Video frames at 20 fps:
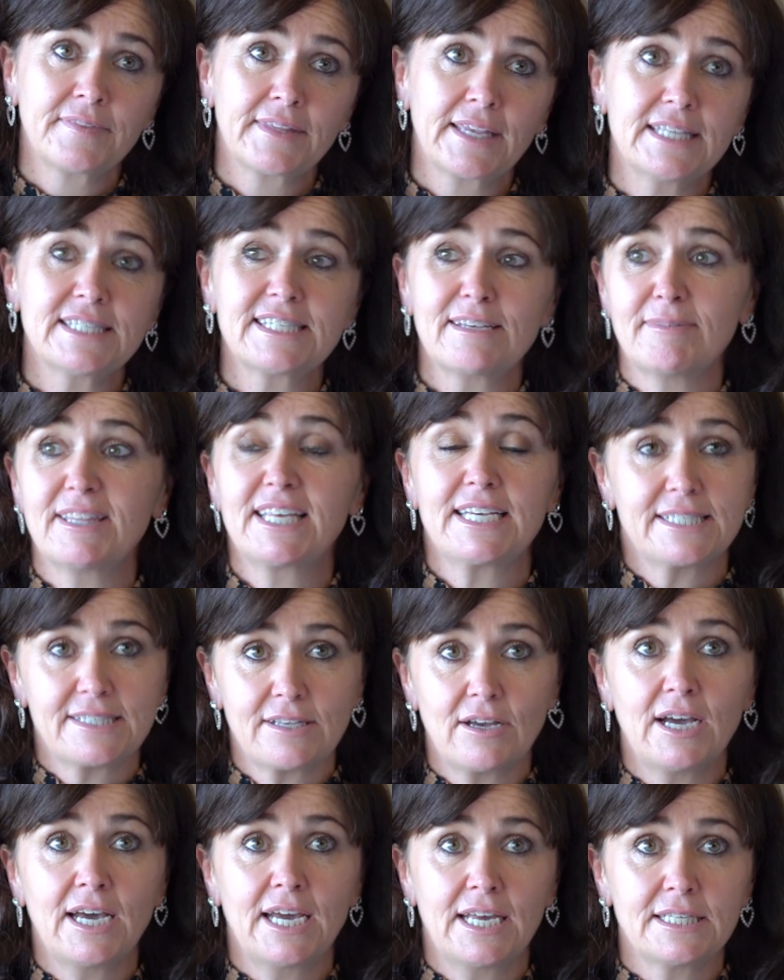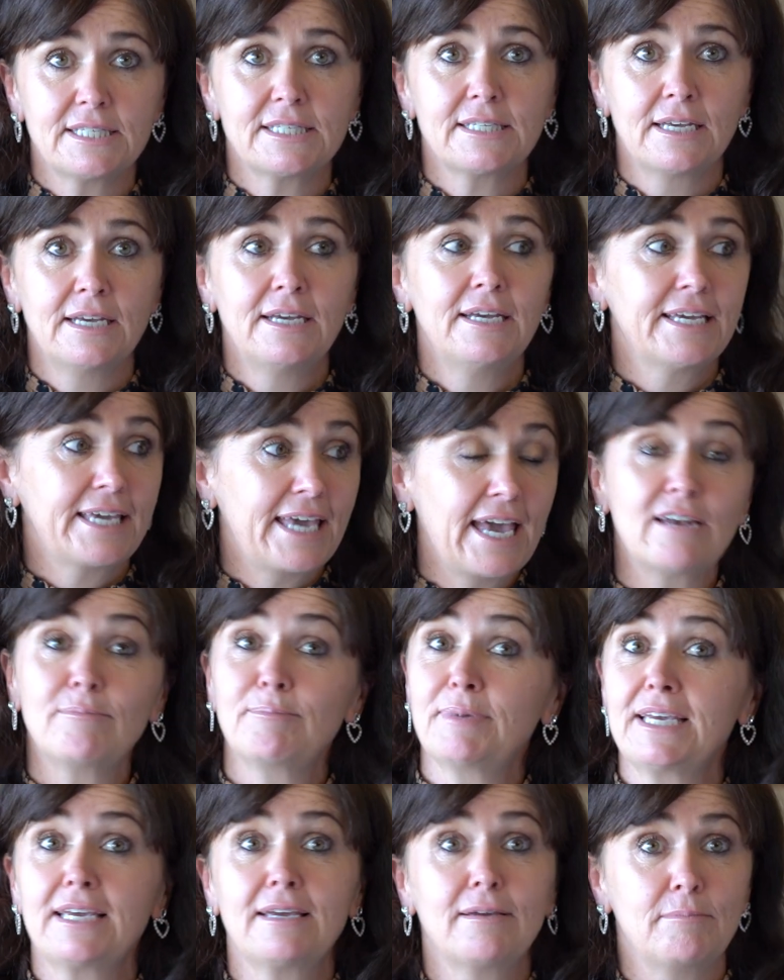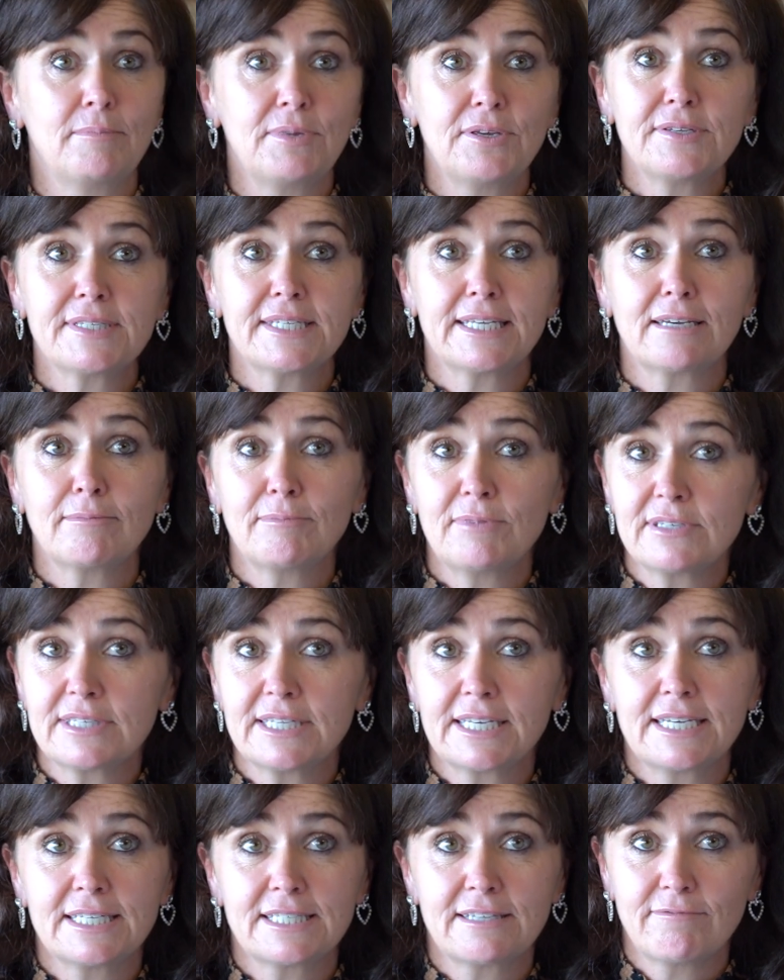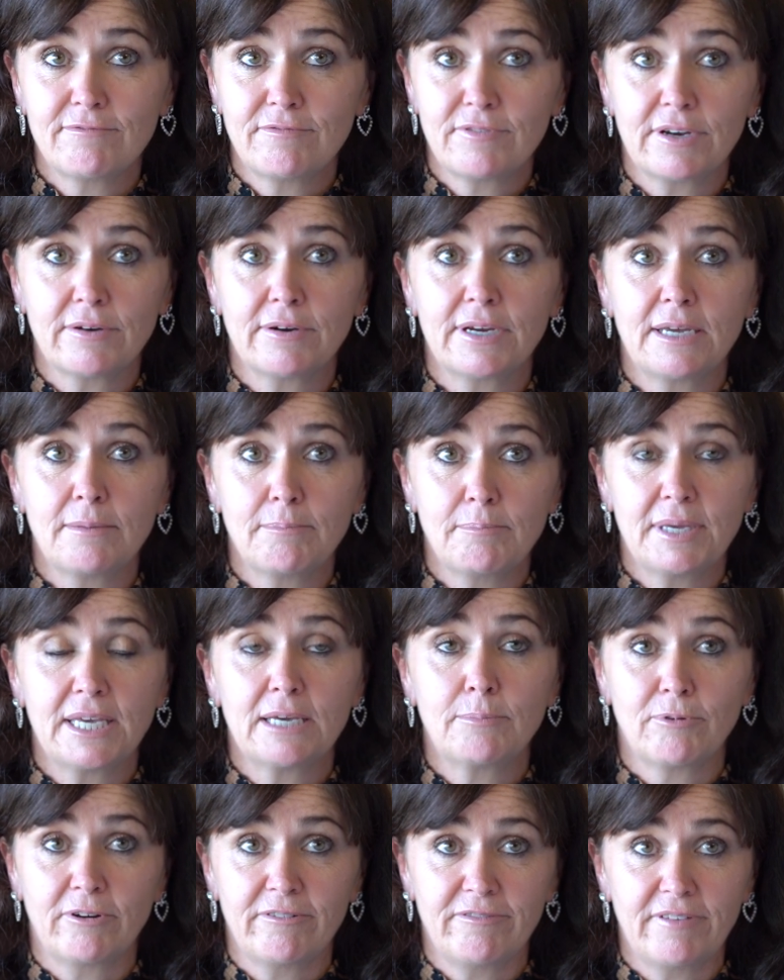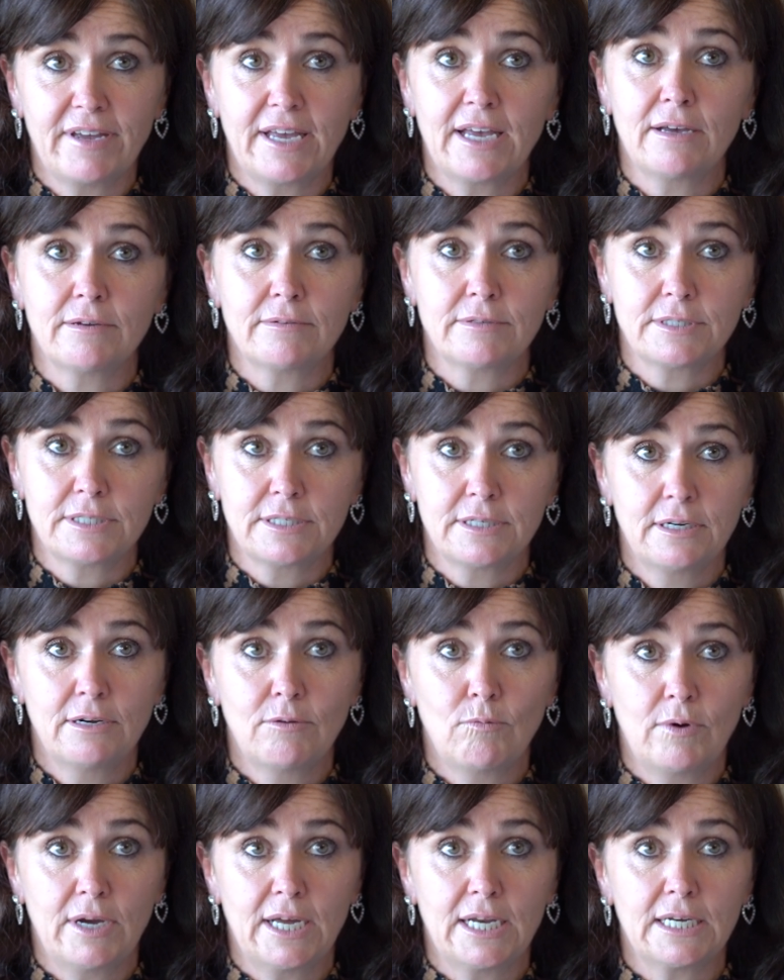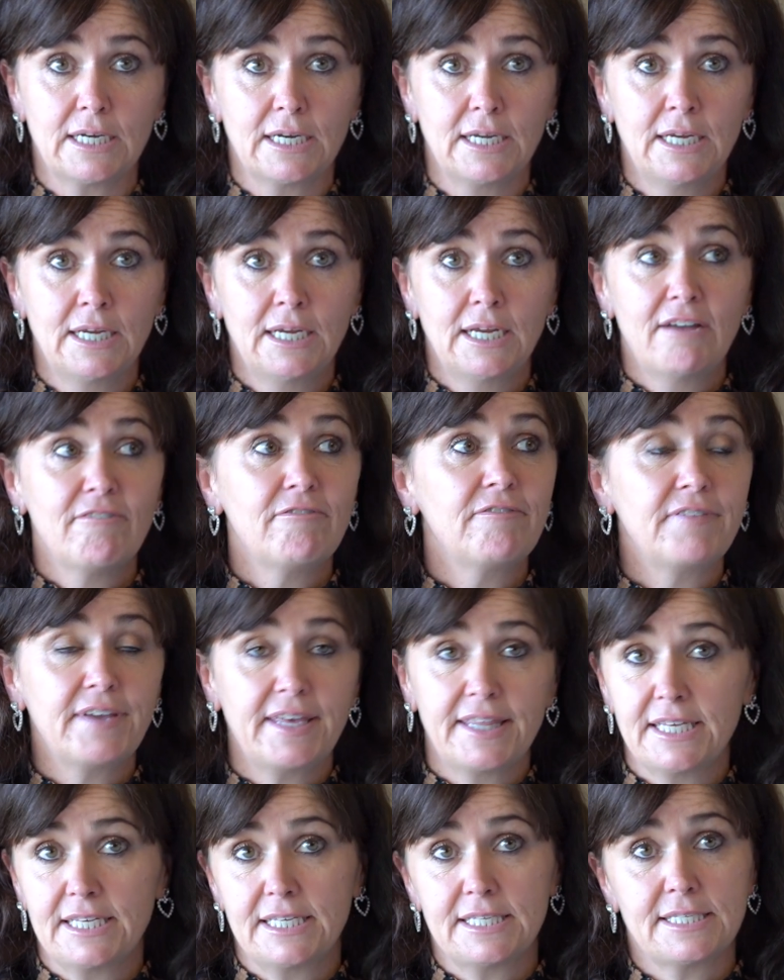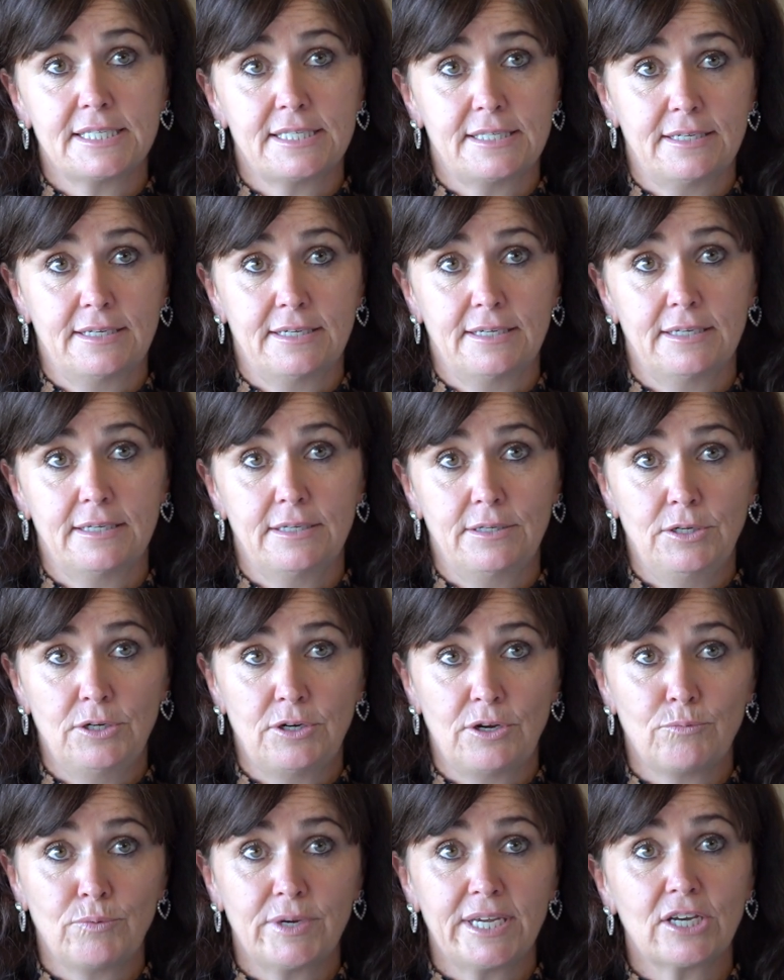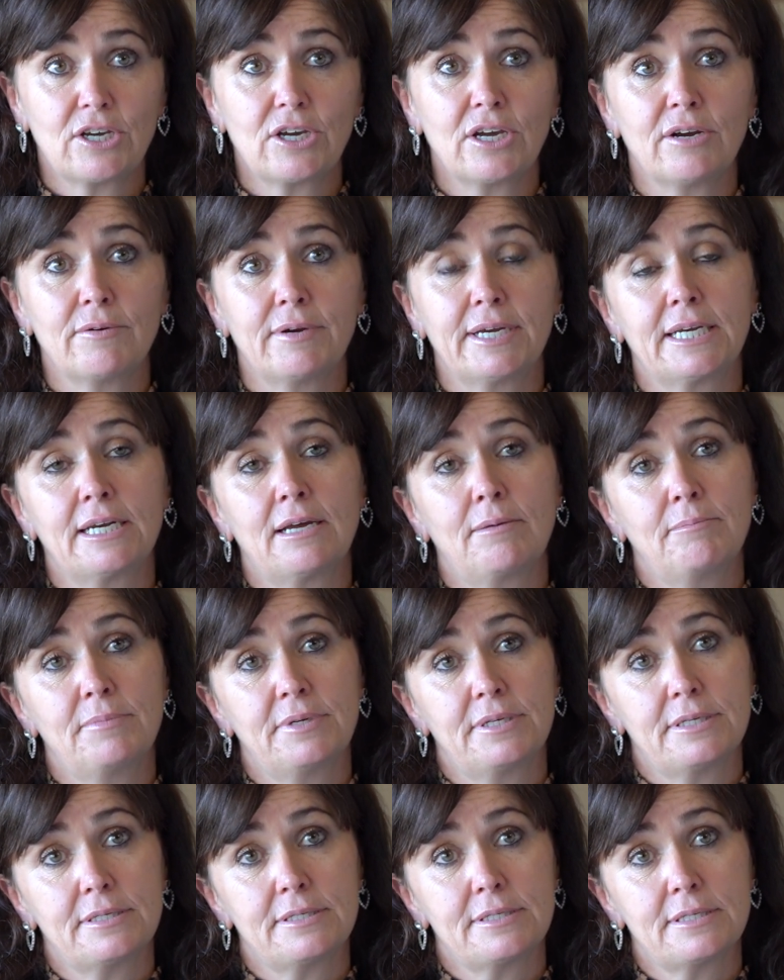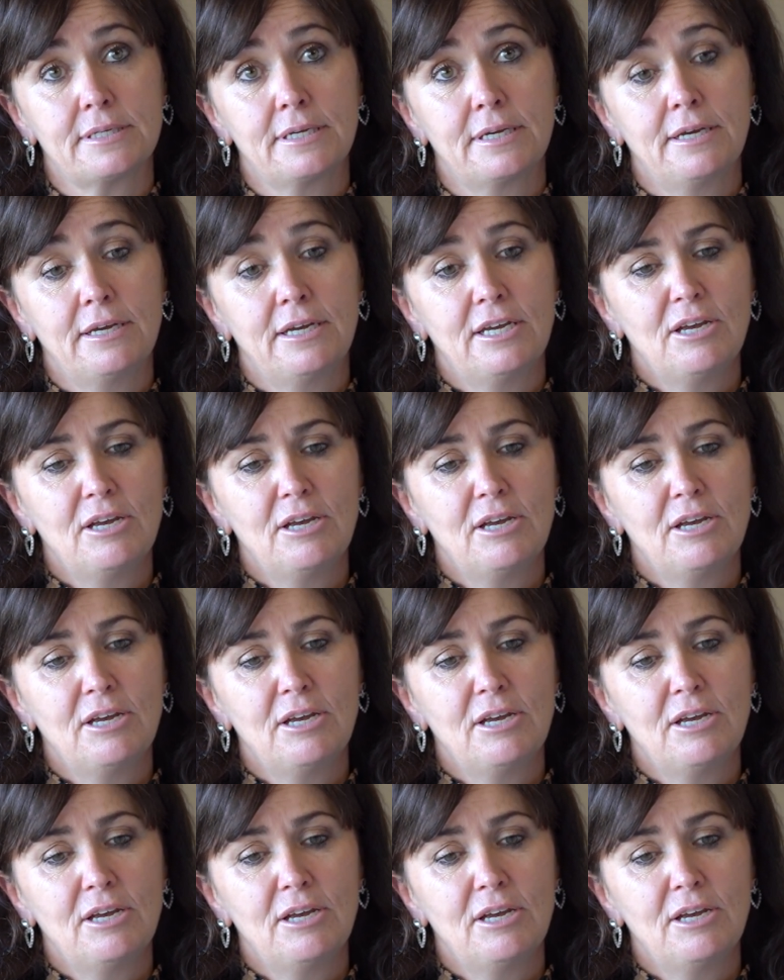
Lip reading: And some of these signs can be music. Music is a very big, profound one. Feathers, reoccurring numbers.